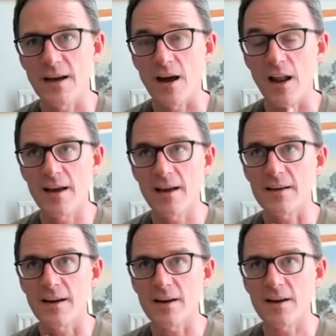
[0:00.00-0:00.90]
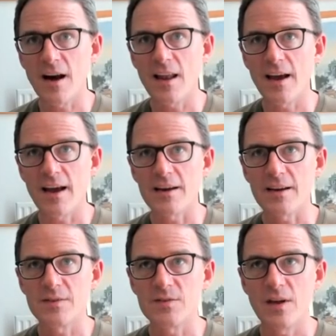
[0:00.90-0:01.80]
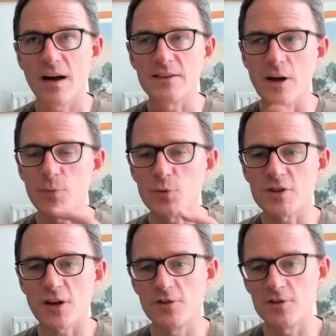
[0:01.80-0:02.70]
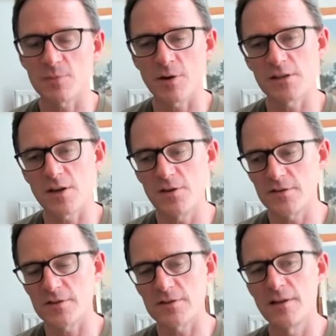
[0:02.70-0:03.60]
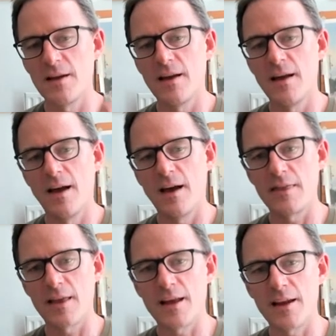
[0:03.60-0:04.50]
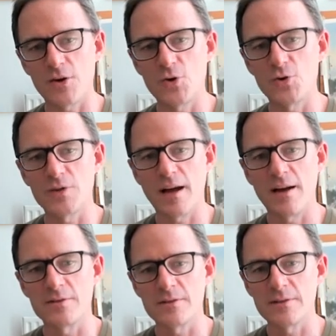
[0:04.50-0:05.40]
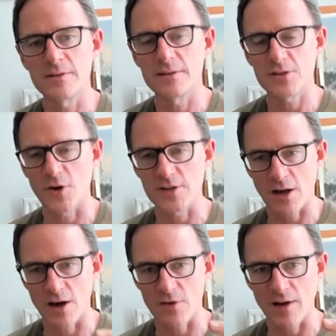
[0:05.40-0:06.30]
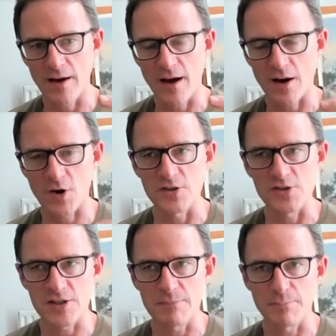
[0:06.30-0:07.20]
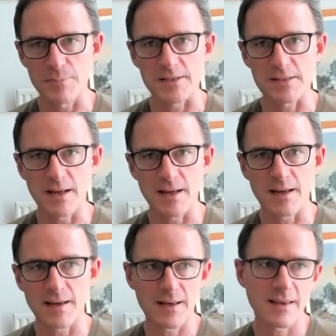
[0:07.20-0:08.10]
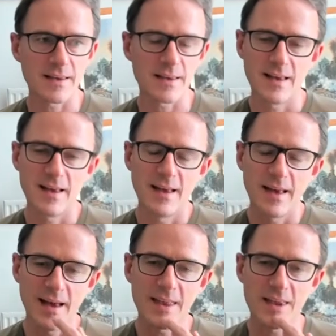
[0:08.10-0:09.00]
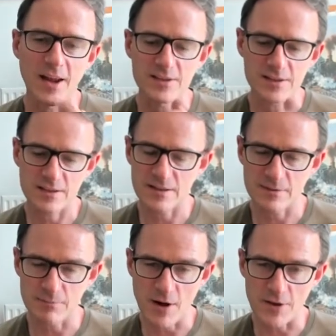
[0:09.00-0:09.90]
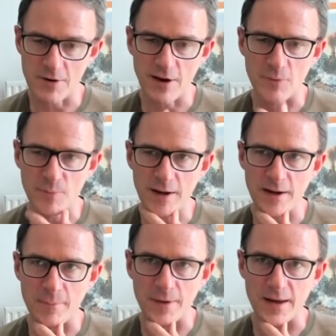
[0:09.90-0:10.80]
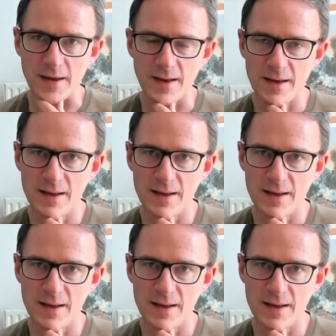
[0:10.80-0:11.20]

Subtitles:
I double toast my toast and then let it cool down. So it's kind of like a crunchy biscuit. And then I smother it on peanut butter.